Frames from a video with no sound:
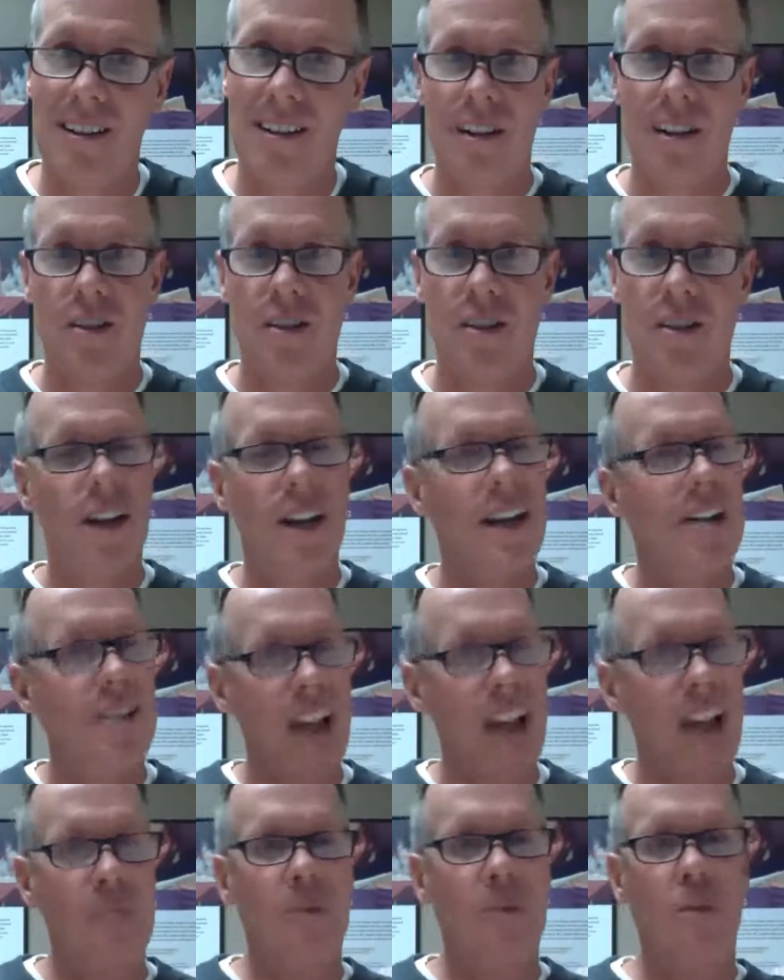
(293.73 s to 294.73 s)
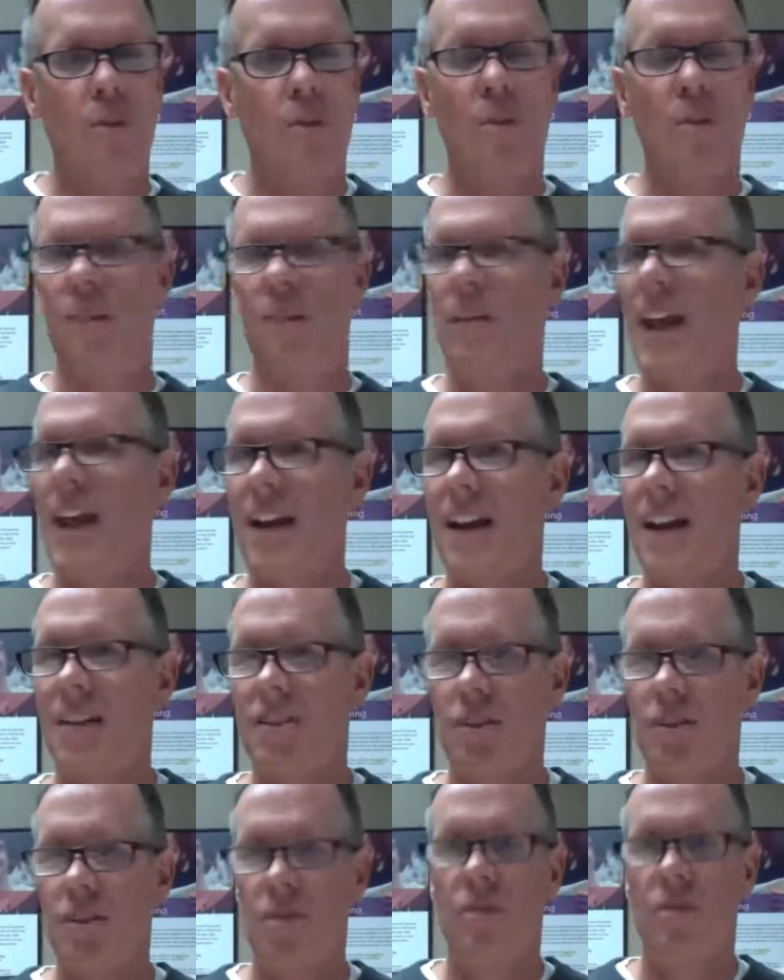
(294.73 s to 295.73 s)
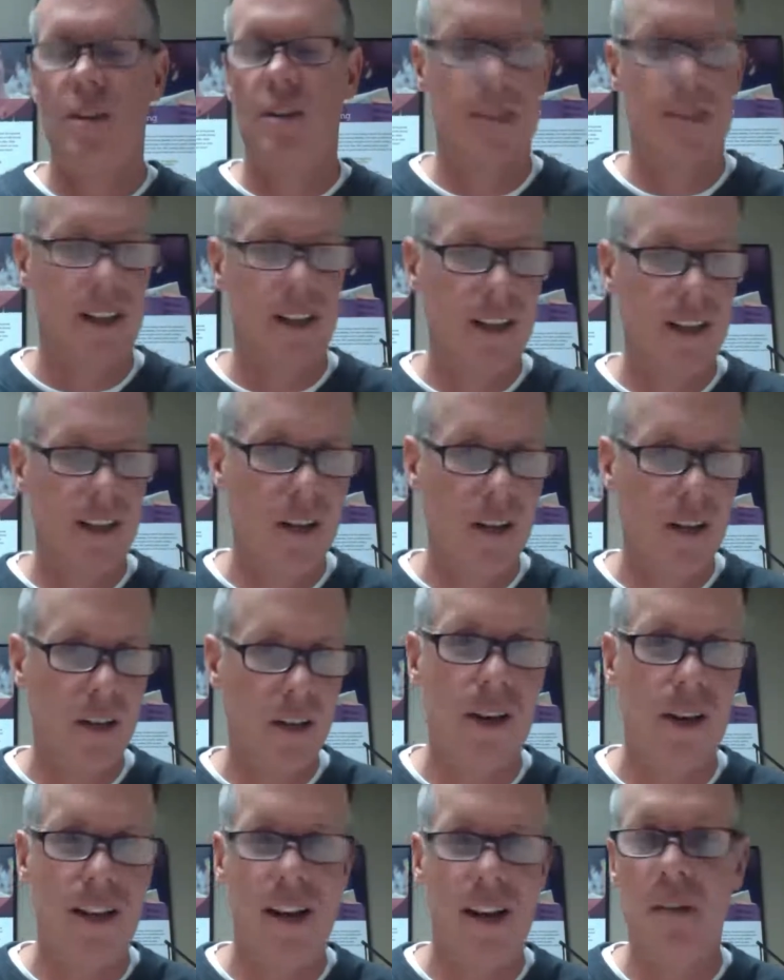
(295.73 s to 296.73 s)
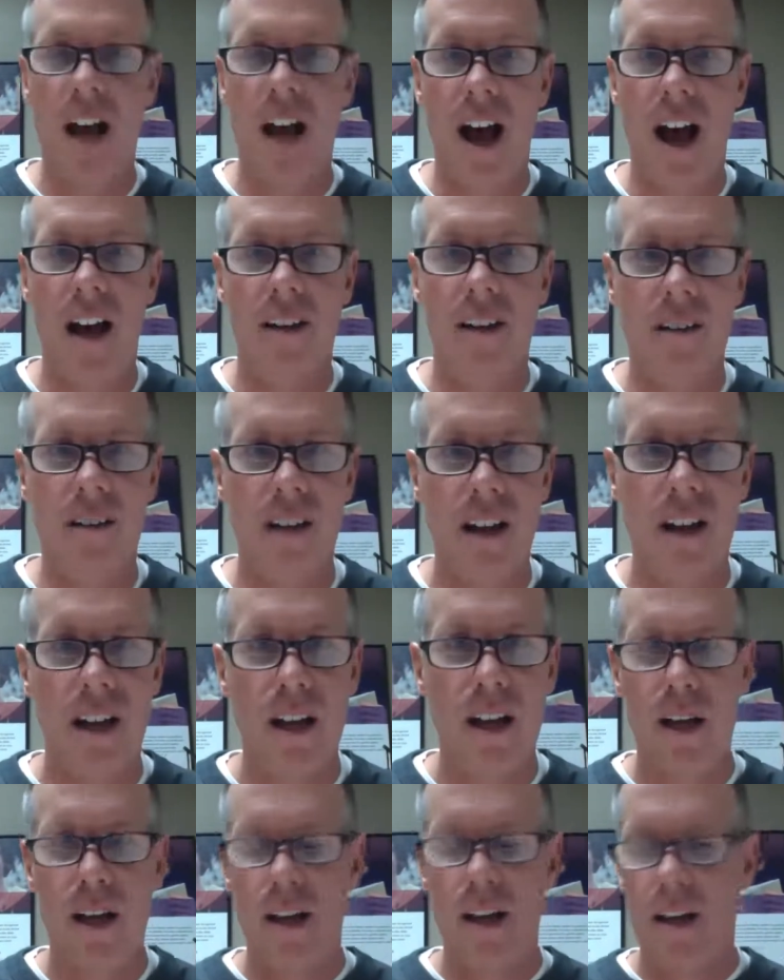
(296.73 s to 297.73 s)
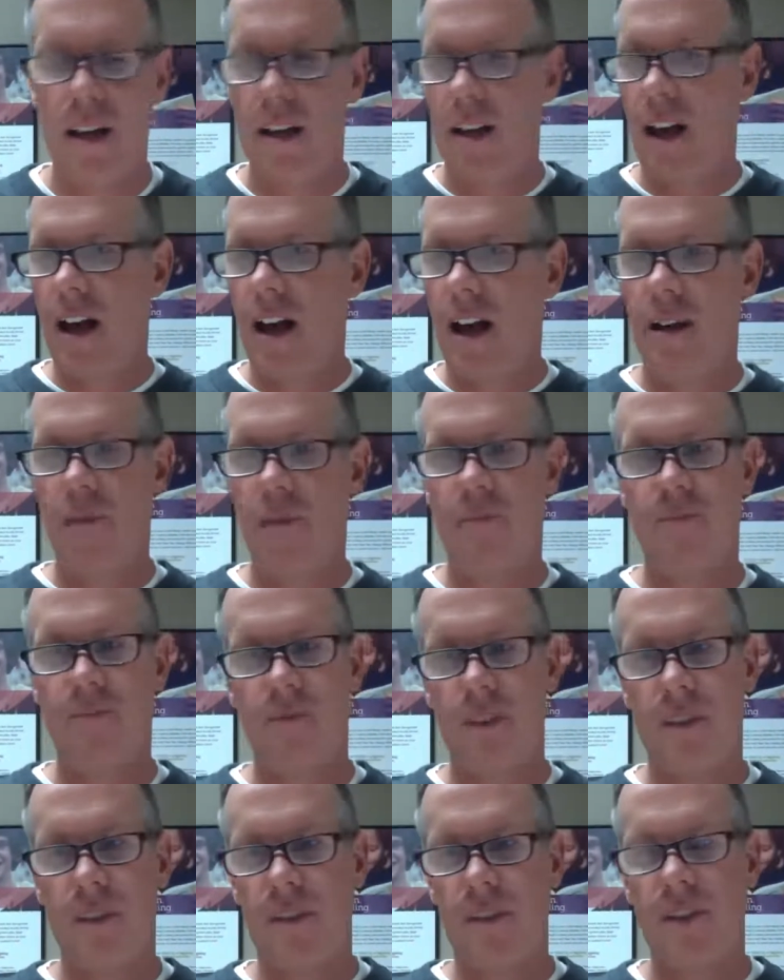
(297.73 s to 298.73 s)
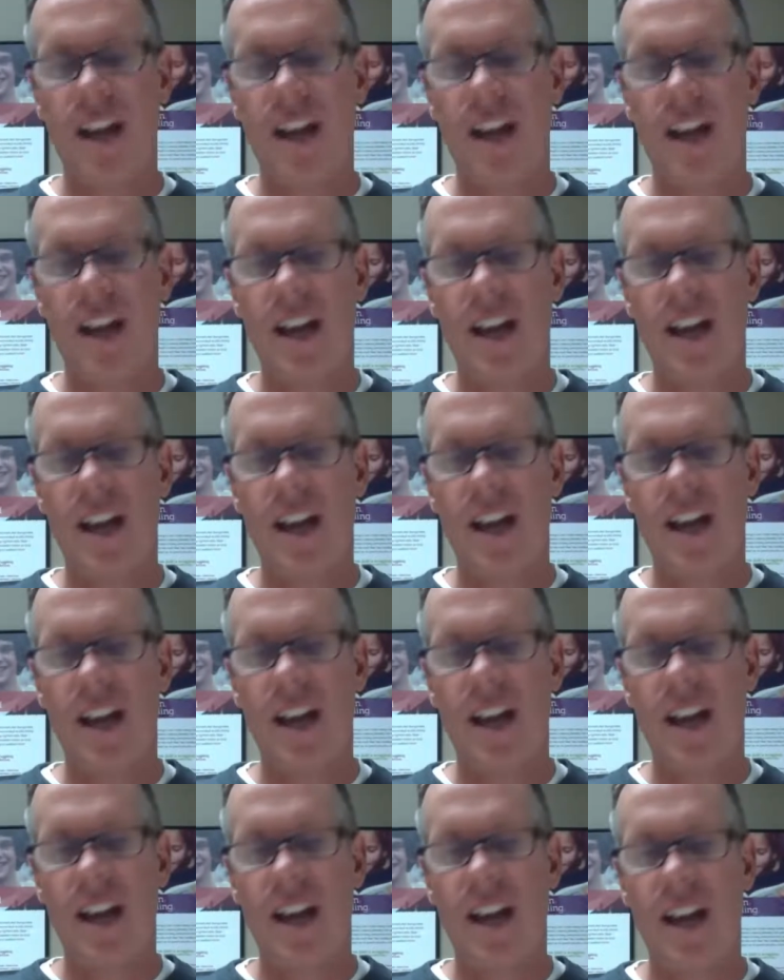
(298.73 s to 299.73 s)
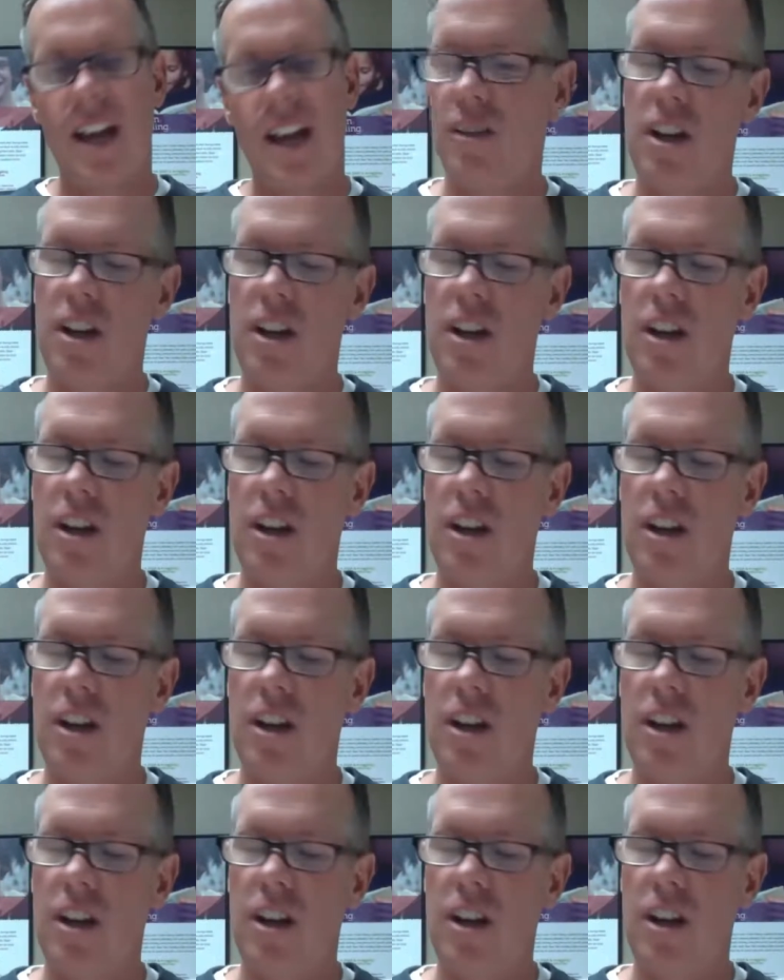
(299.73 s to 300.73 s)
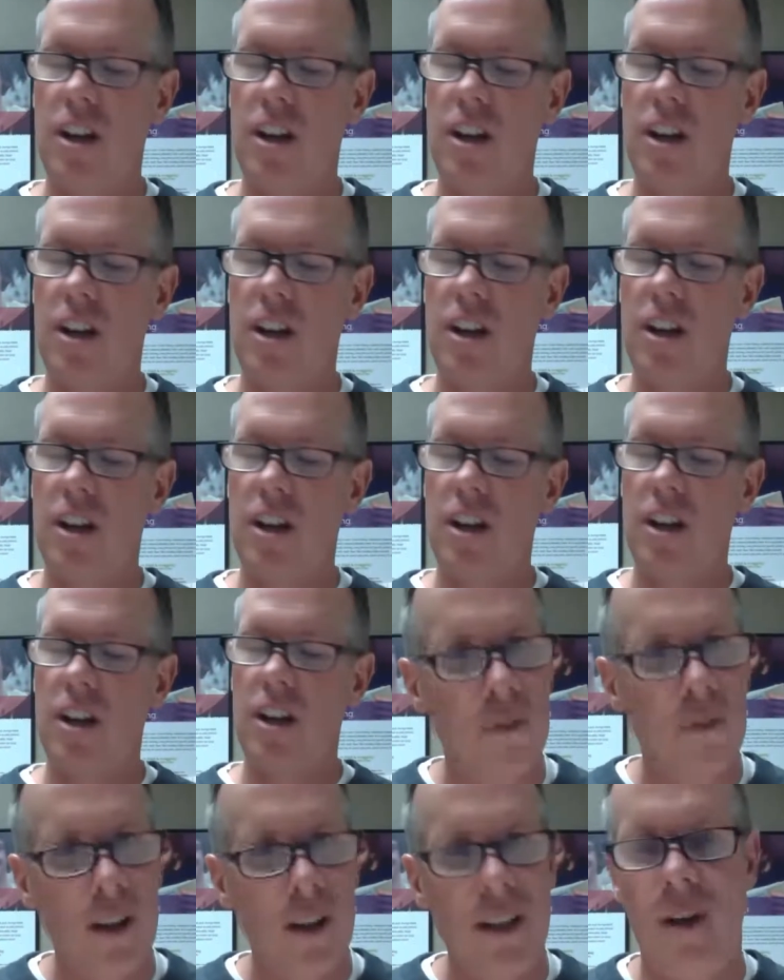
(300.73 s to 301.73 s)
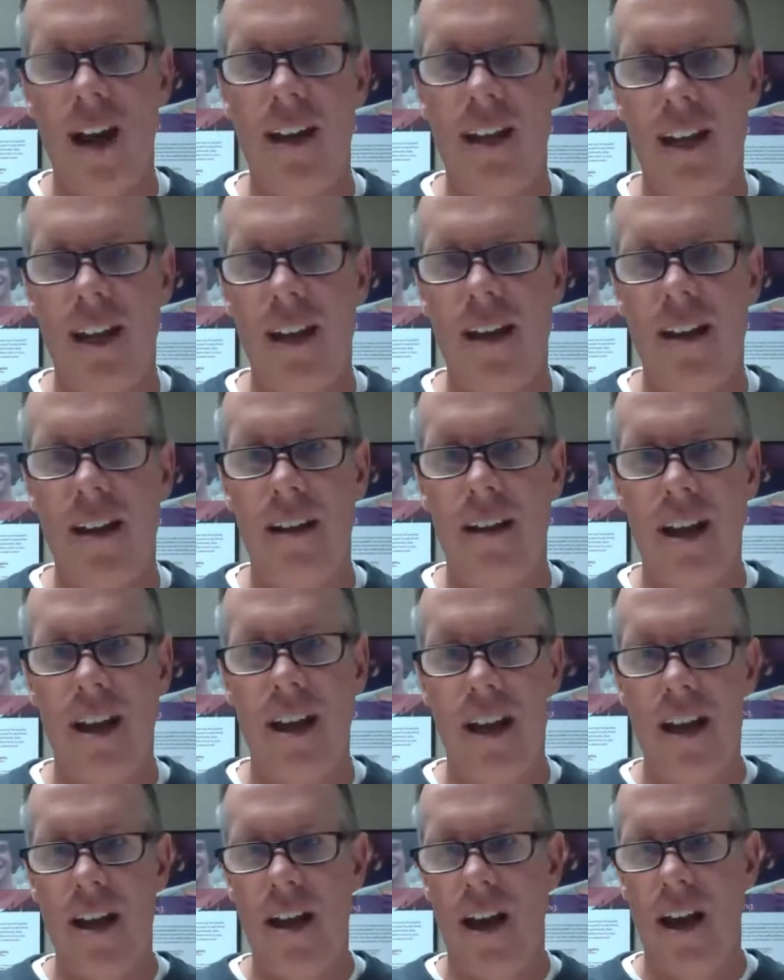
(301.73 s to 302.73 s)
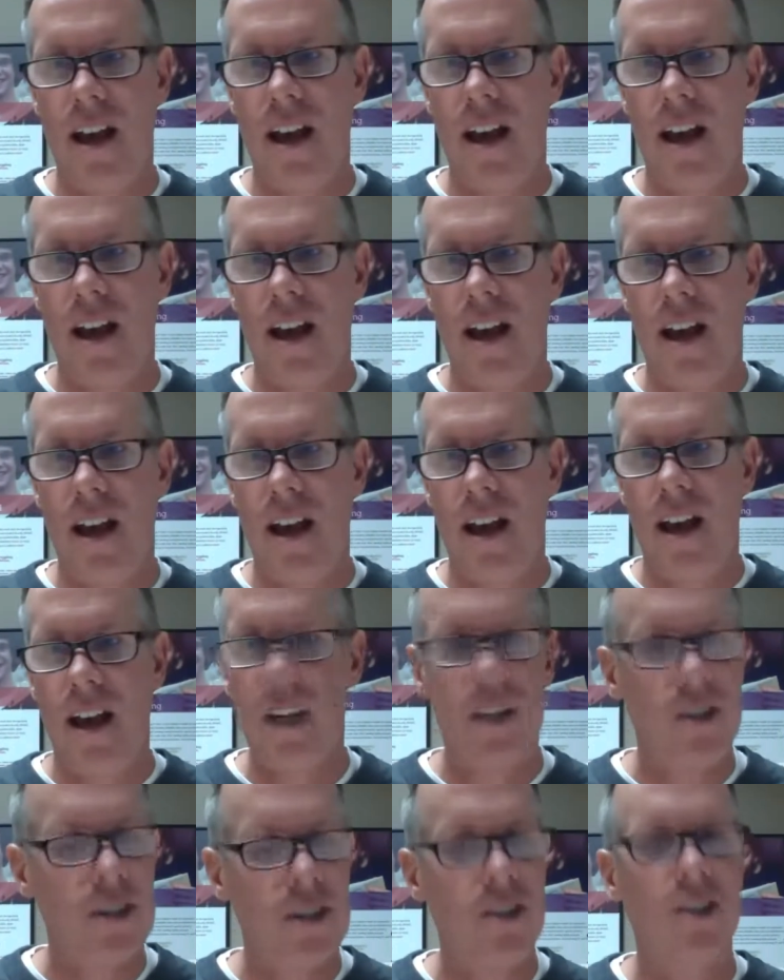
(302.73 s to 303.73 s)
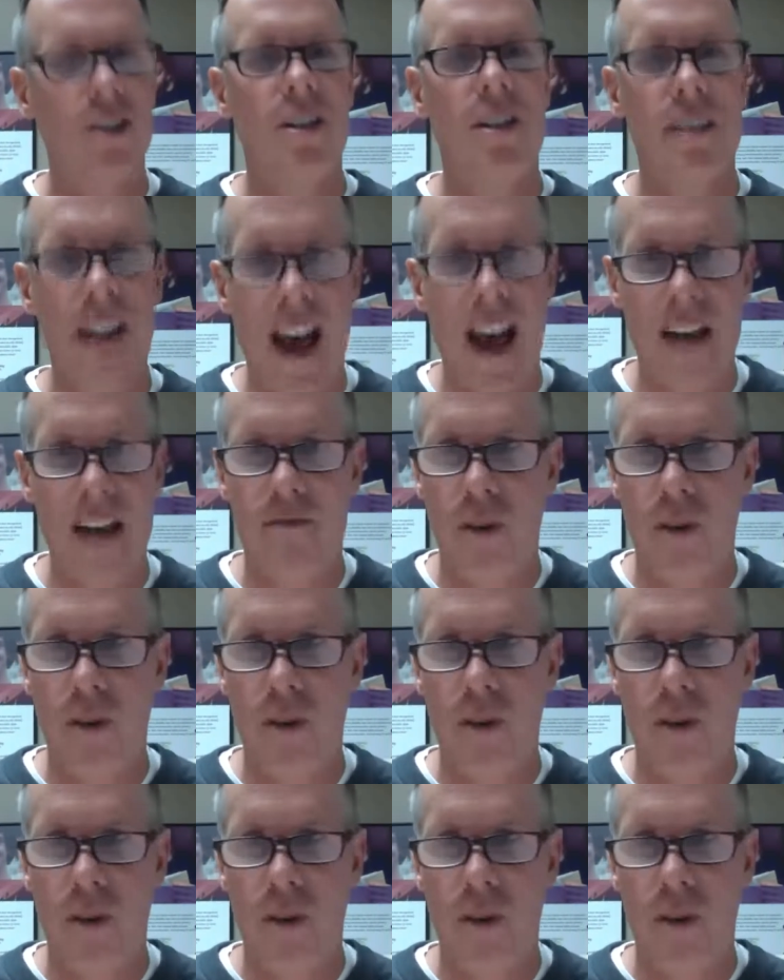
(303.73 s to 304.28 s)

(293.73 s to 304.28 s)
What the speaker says: So an example would be we had a student recently graduate named Connor, second grader, just huge struggles with attention. He's a really bright kid, but he just could not